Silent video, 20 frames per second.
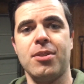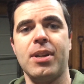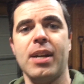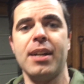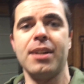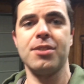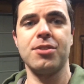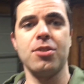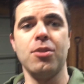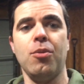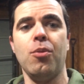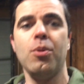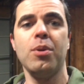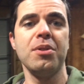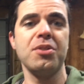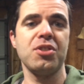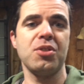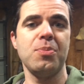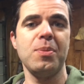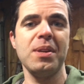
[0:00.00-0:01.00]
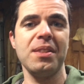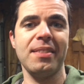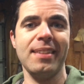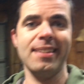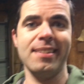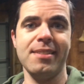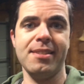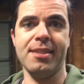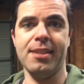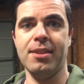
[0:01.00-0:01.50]
Okay, so Will Smith
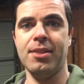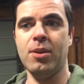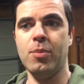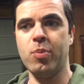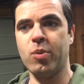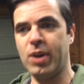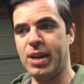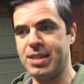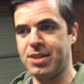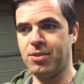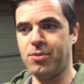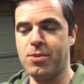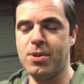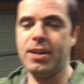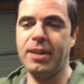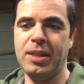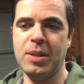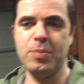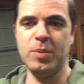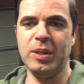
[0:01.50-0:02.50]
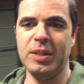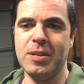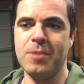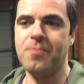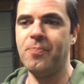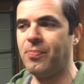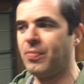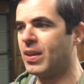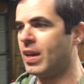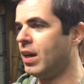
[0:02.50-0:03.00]
is the Bright, the one in the
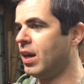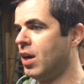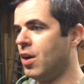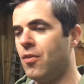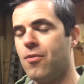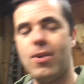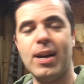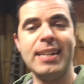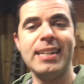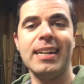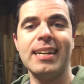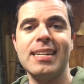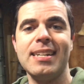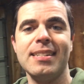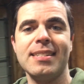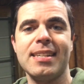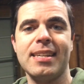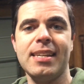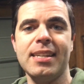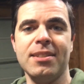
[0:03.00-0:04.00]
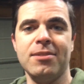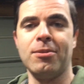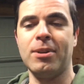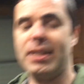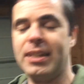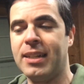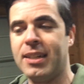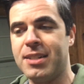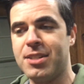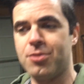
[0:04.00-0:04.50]
million. Why not his kid?
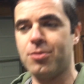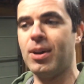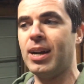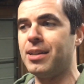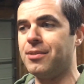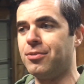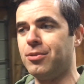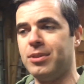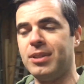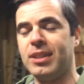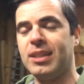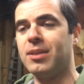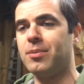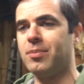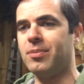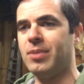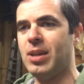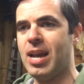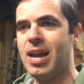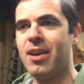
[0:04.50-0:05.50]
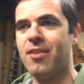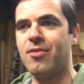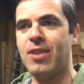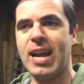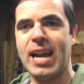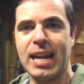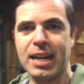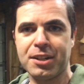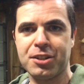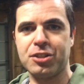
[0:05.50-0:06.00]
Why not his wife? Wouldn't that have
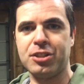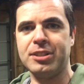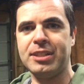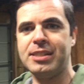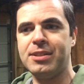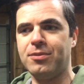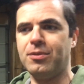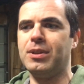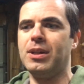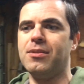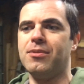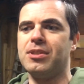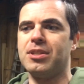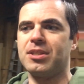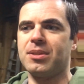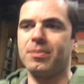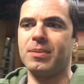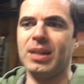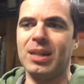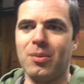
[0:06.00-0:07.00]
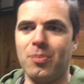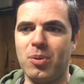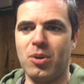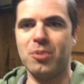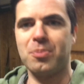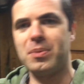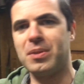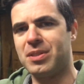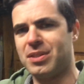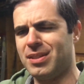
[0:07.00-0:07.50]
actually given some kind of
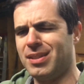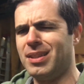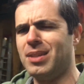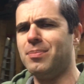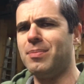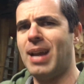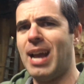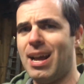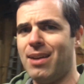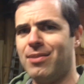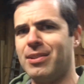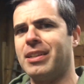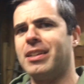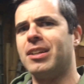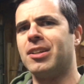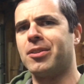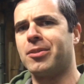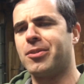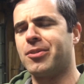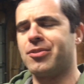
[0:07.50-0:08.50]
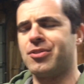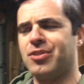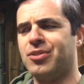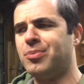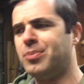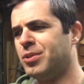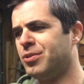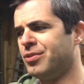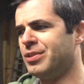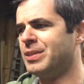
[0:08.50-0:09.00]
purpose to them having characters in the
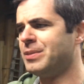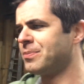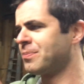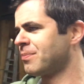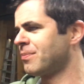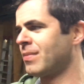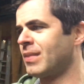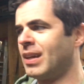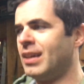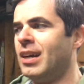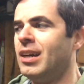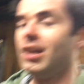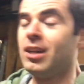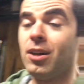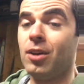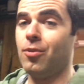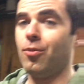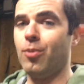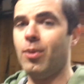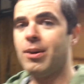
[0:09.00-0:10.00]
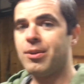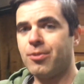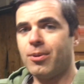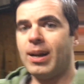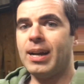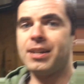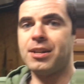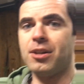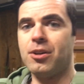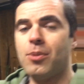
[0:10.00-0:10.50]
movie? What do
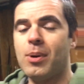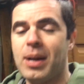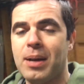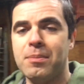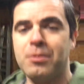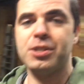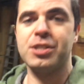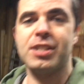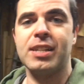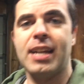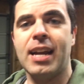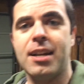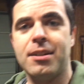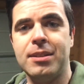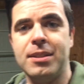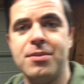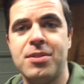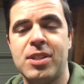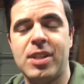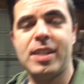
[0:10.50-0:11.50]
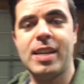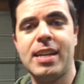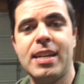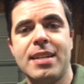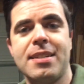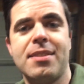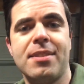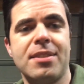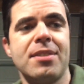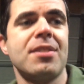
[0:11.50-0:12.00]
I know? I'm just a guy who lives in
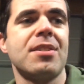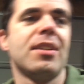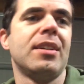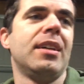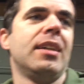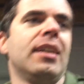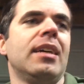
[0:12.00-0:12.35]
Kansas.